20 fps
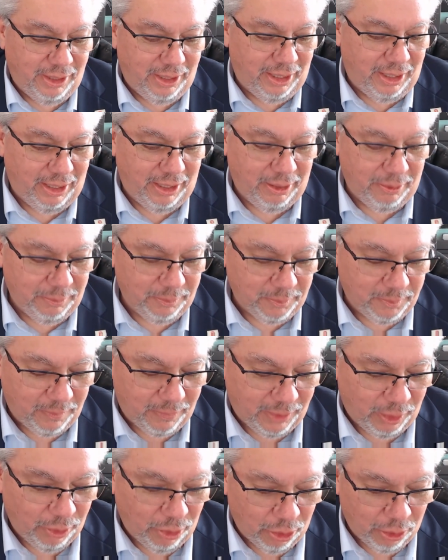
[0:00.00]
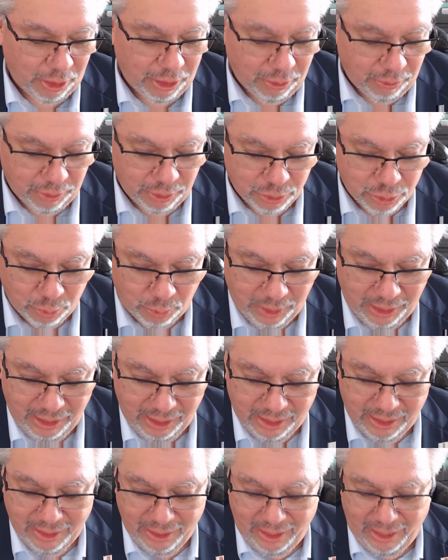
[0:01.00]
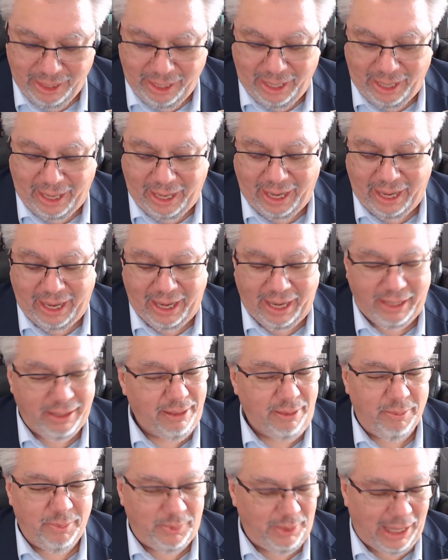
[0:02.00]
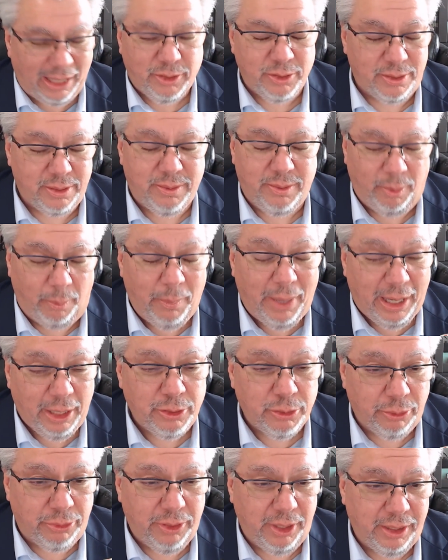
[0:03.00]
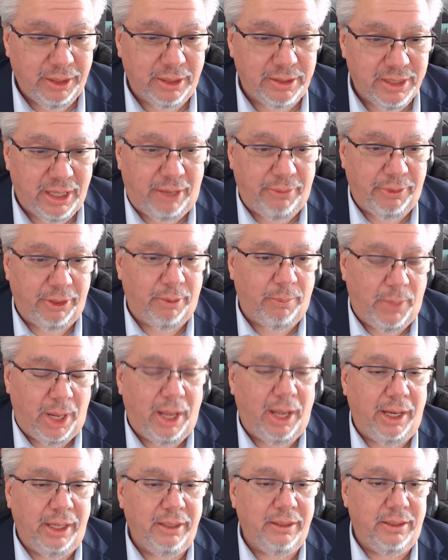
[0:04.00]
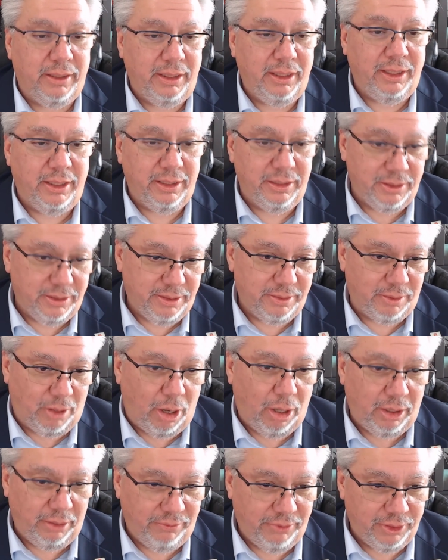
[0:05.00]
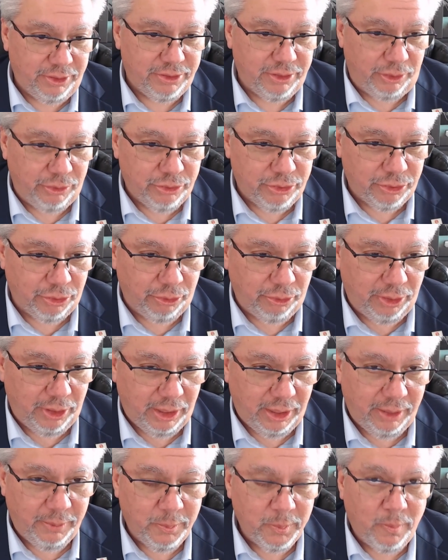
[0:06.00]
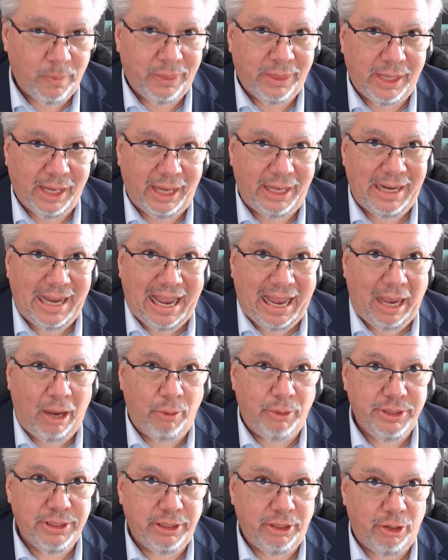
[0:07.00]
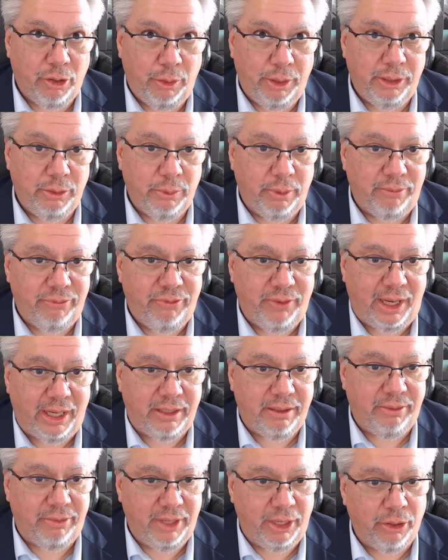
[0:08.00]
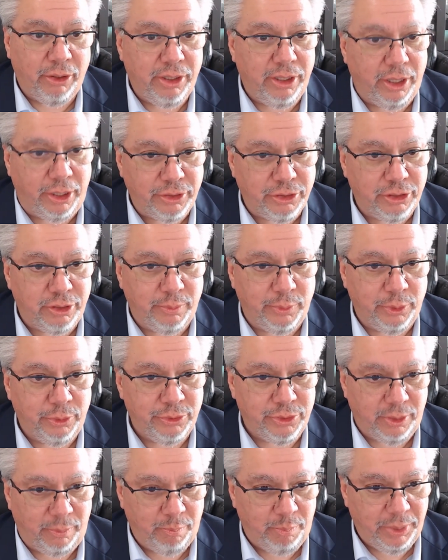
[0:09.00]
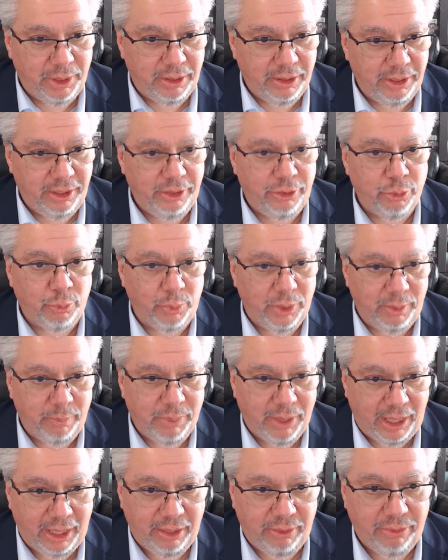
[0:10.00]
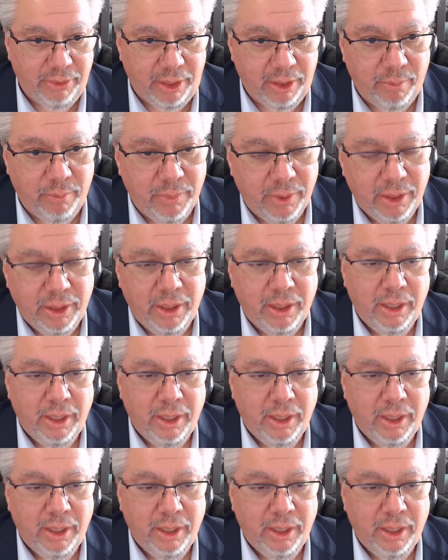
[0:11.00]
earlier this week, and that's the major thing that's on their mind is all of this uncertainty and how is it going to affect their customers' ability to repay them.